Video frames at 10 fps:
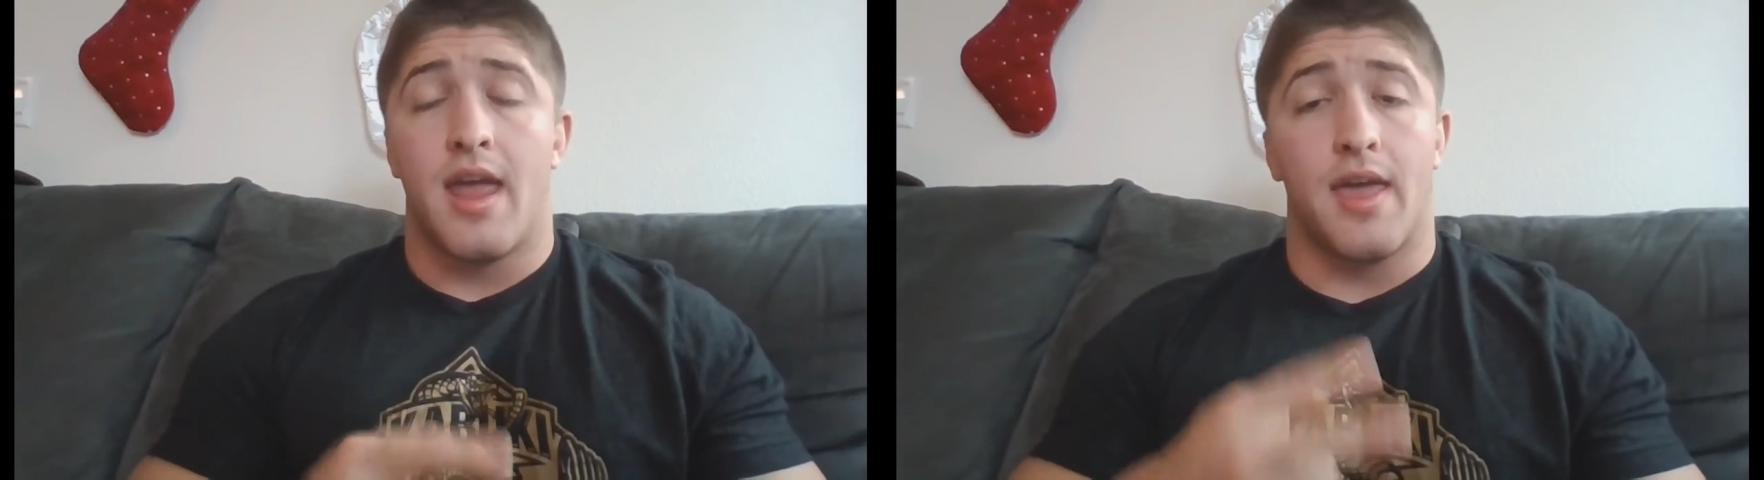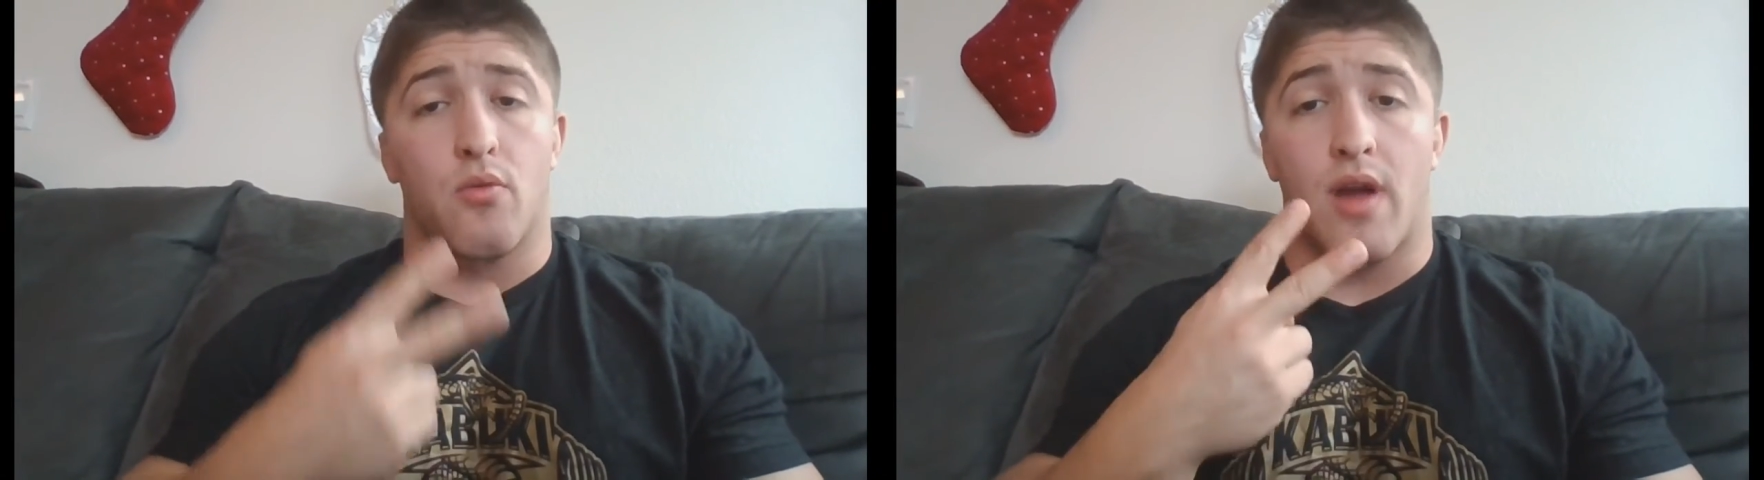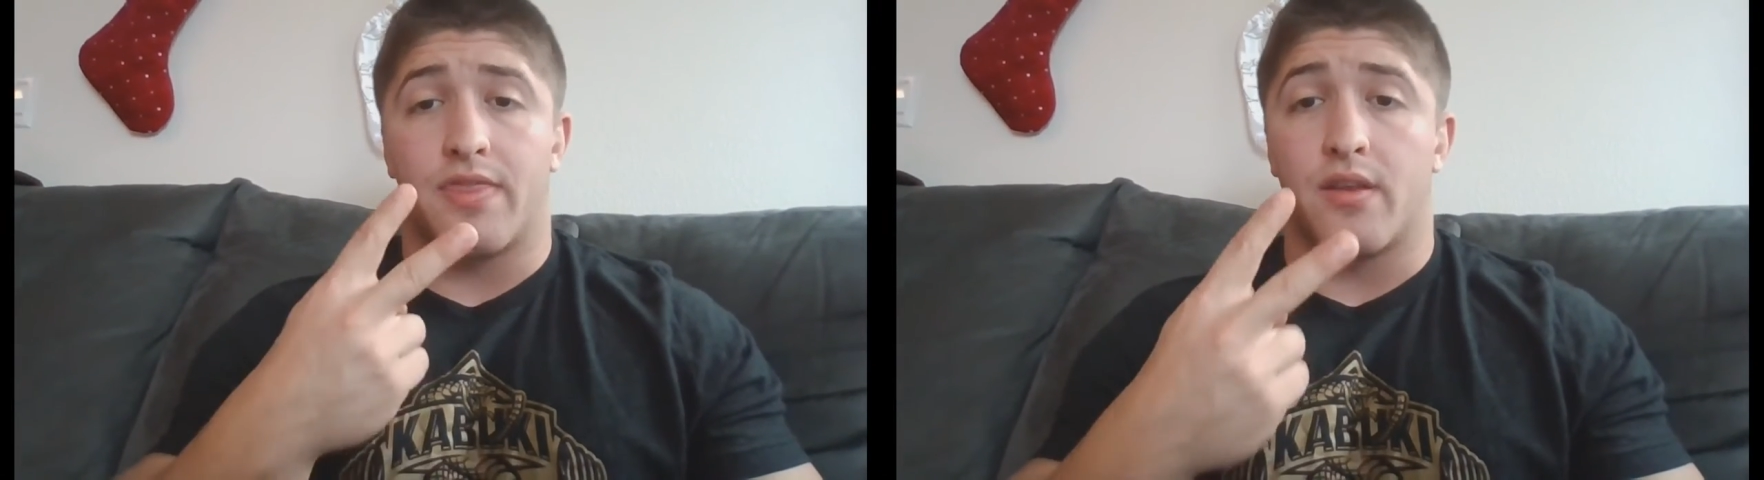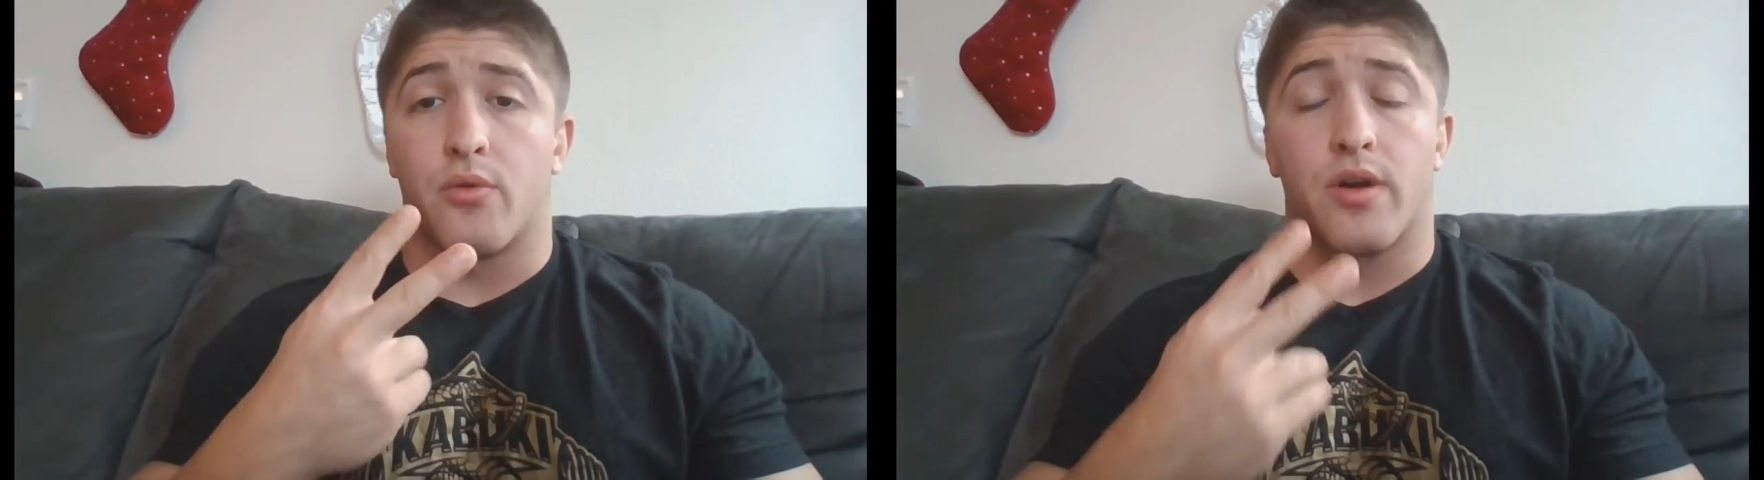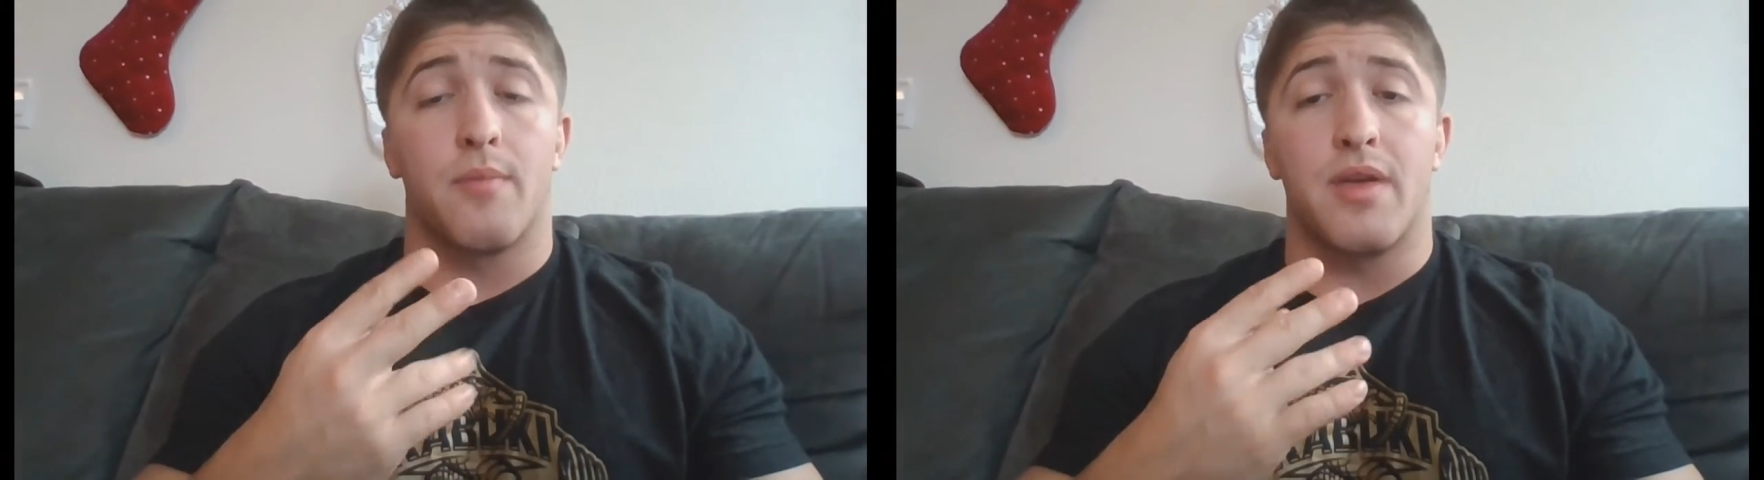And we're
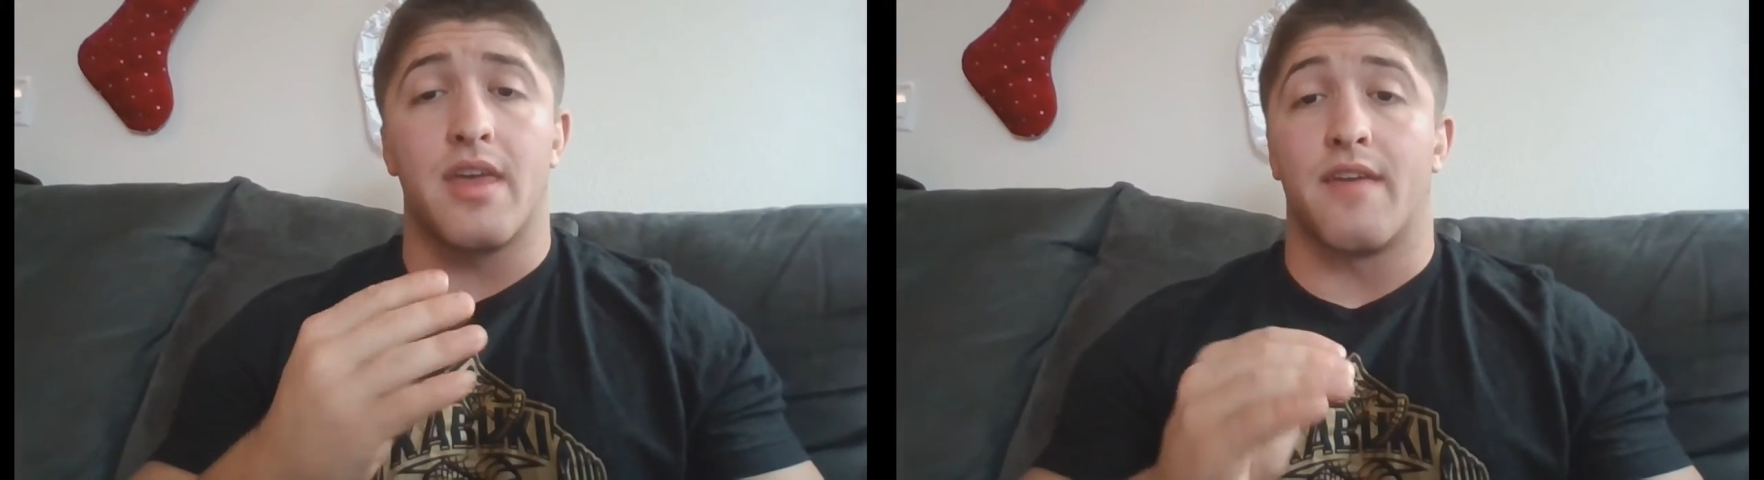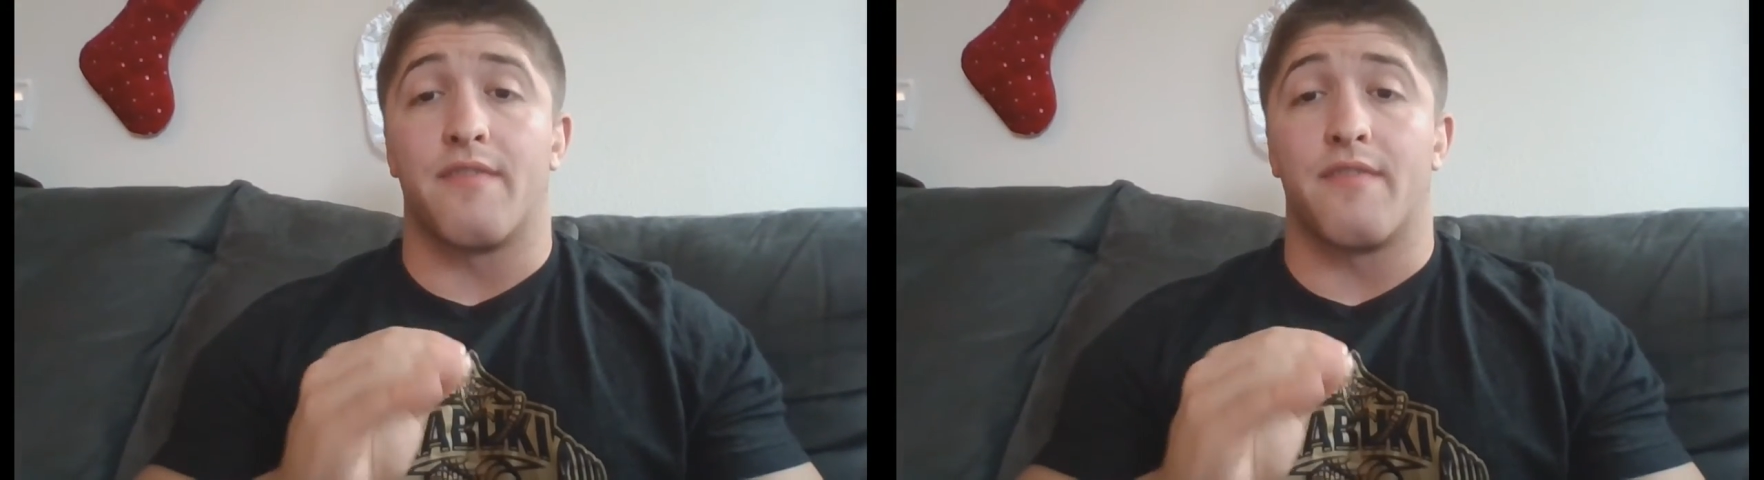going to be,